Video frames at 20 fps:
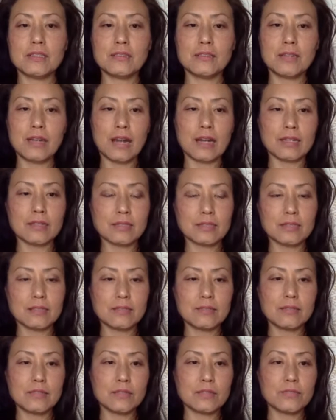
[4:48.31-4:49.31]

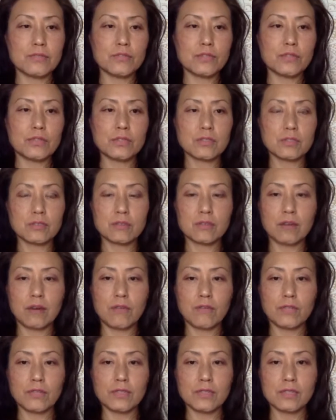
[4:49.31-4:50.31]
interactive as if you're still
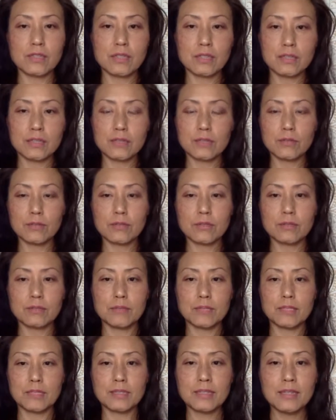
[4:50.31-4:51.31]
conversating with
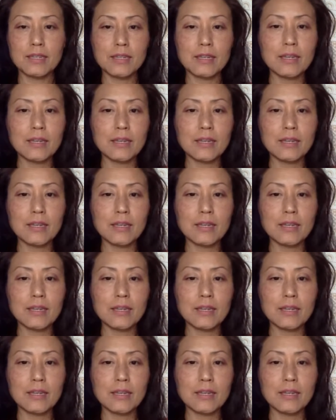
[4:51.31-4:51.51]
me.